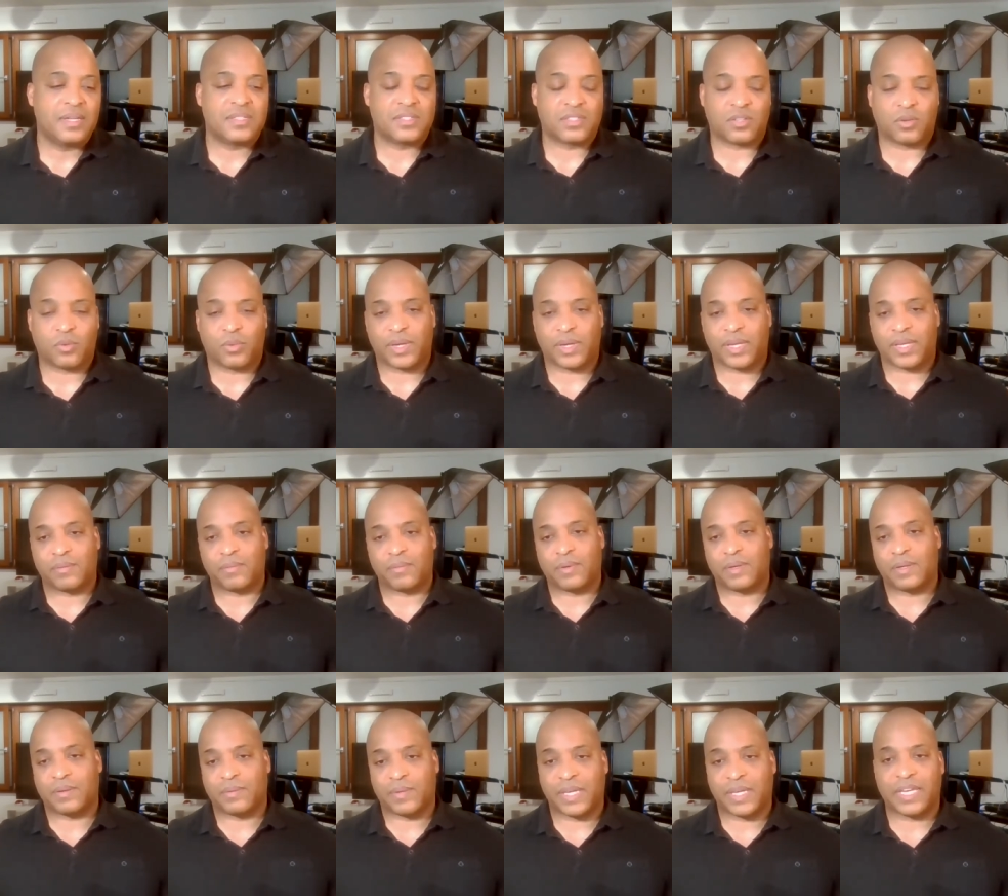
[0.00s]
So we, mm-hmm.
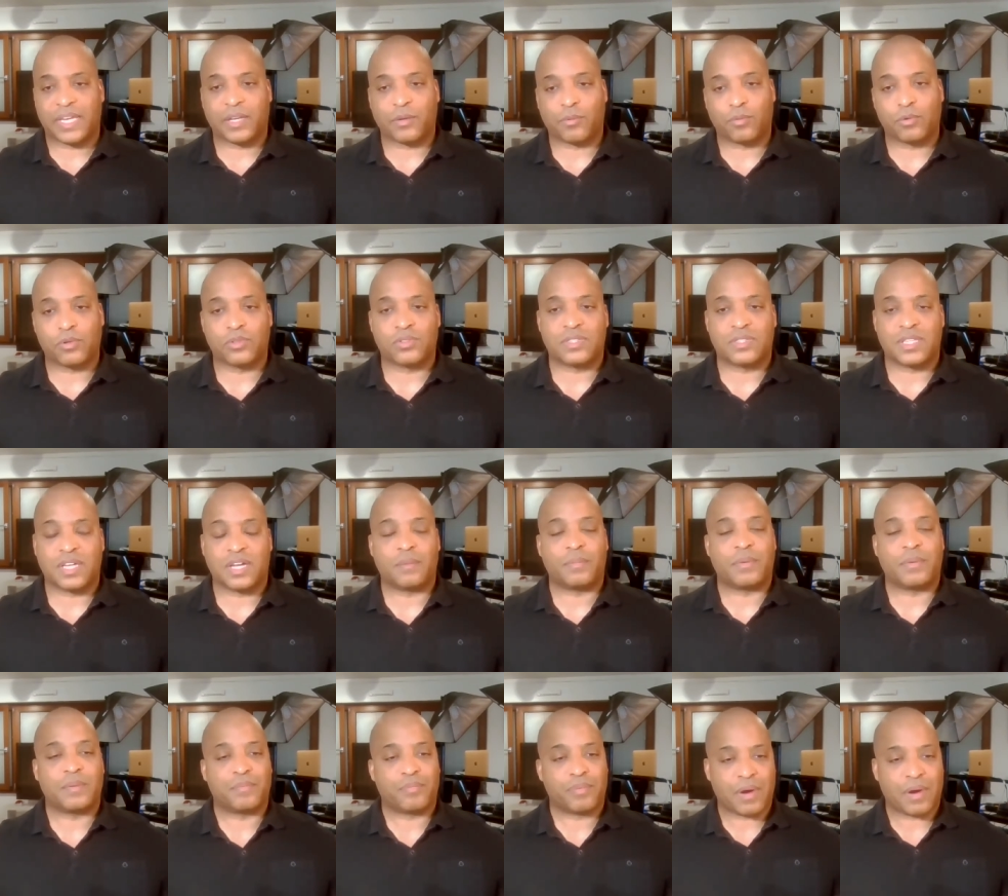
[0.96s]
we're getting roots there,
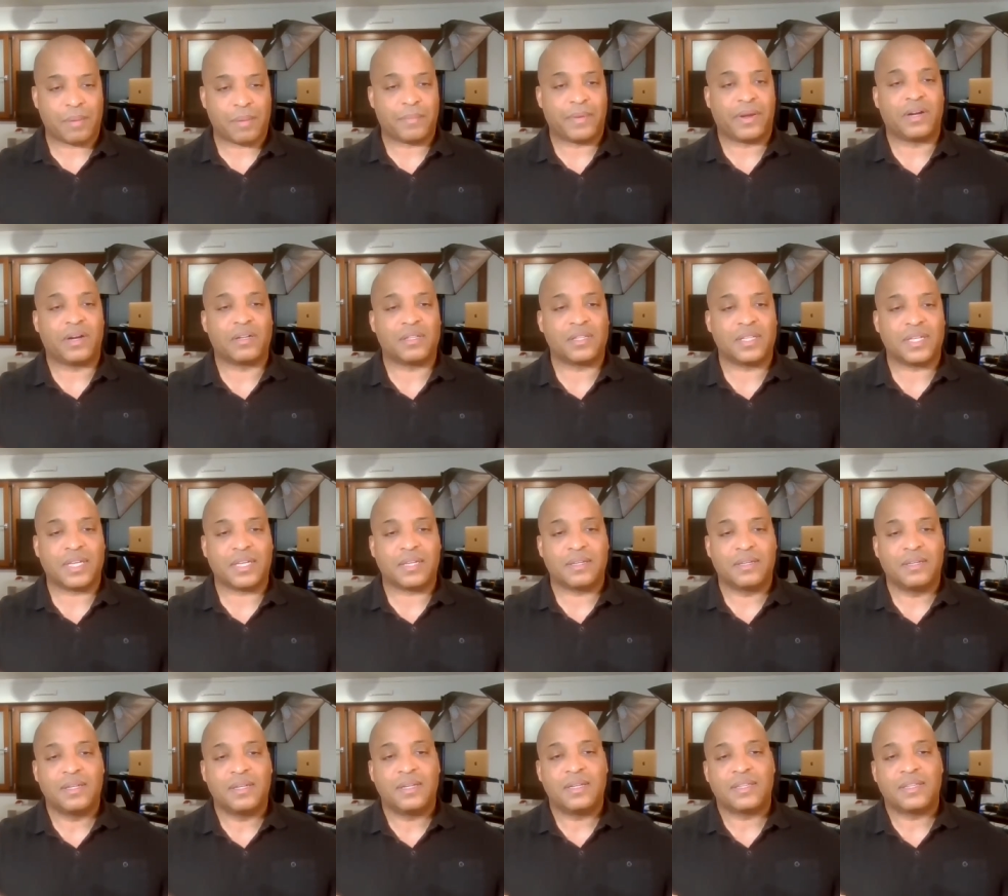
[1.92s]
but primarily
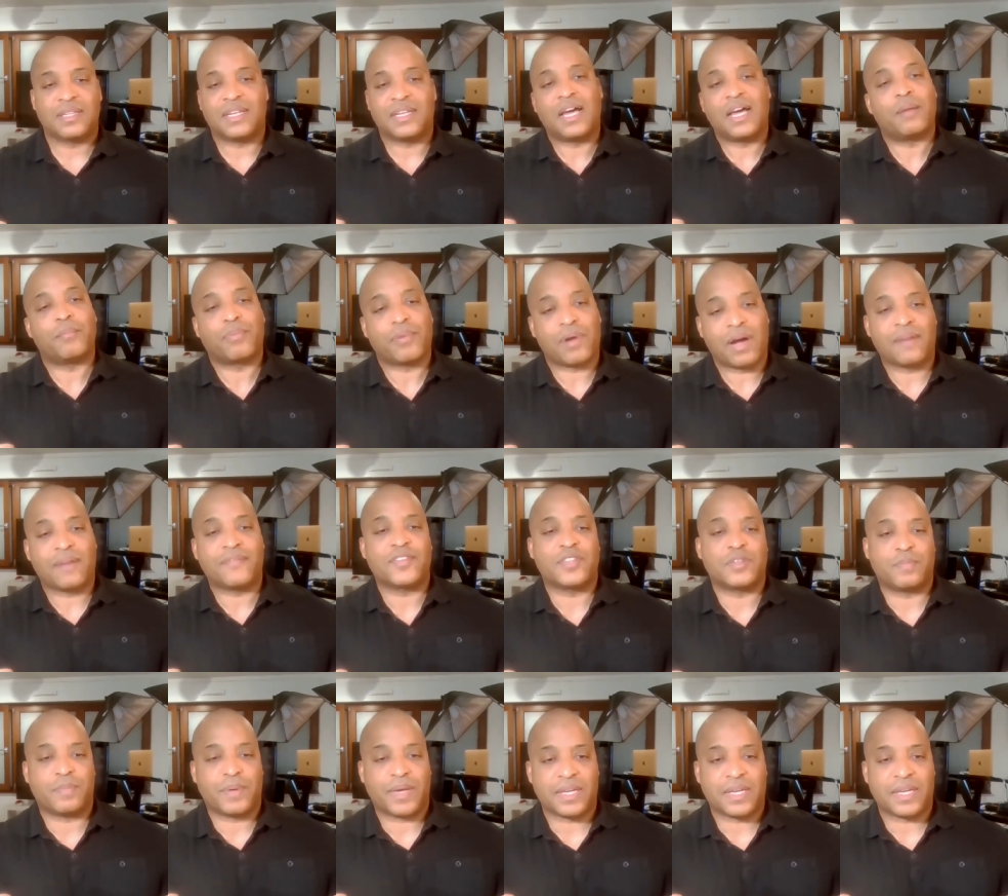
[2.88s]
the
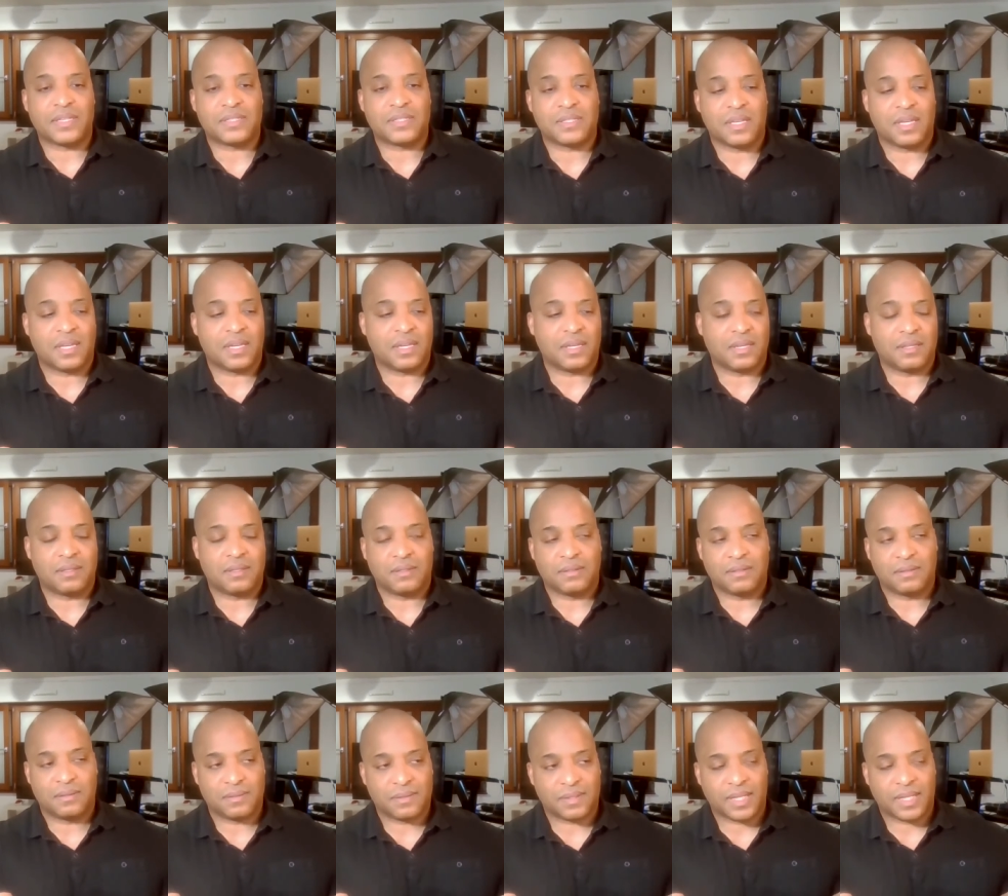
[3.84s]
nonprofits based
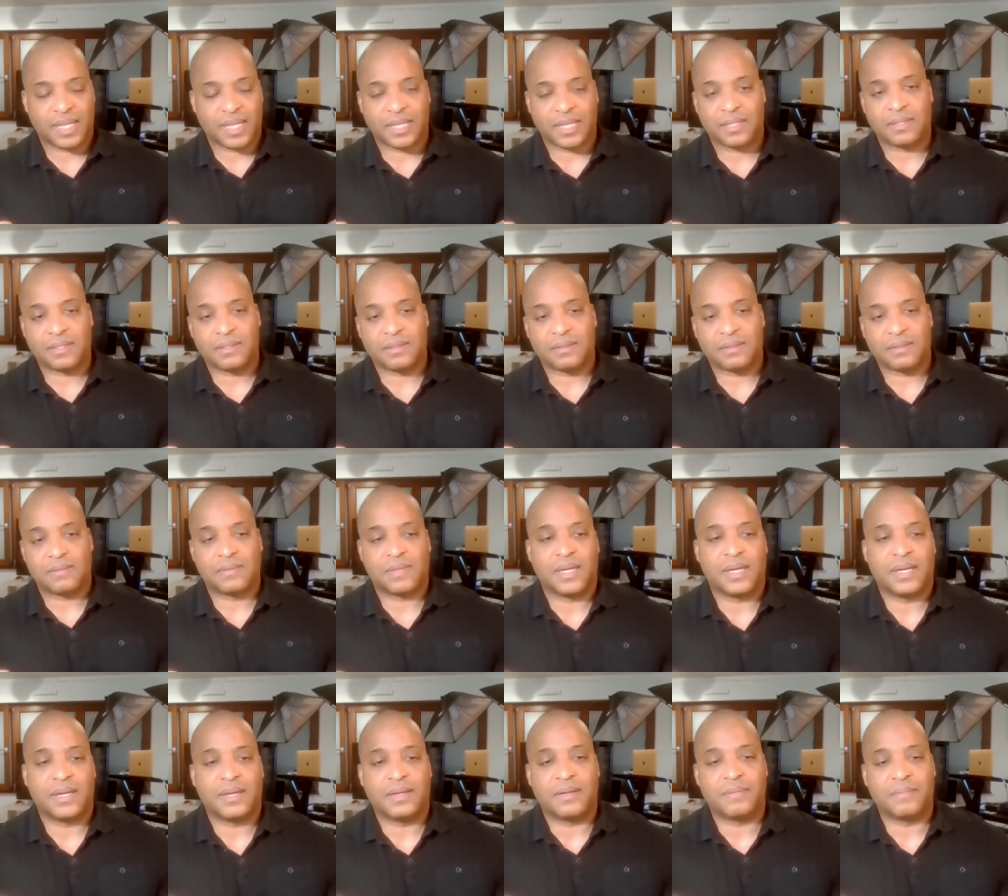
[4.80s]
in, in
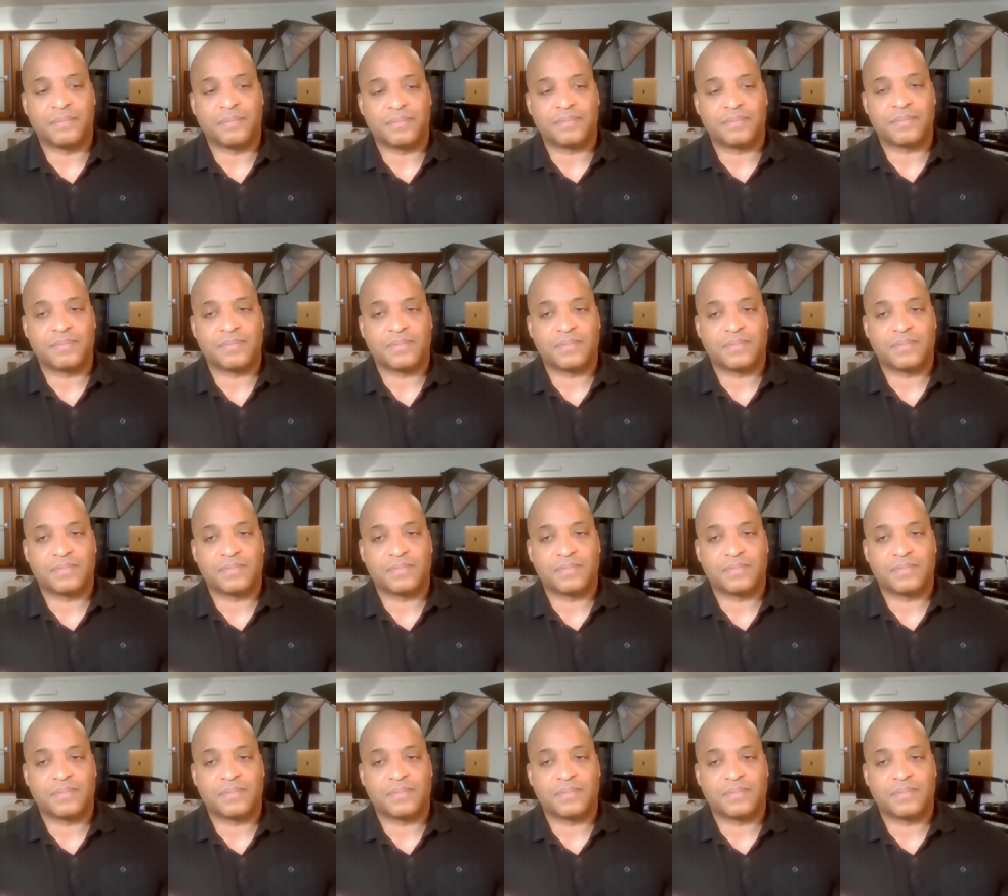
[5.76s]
um,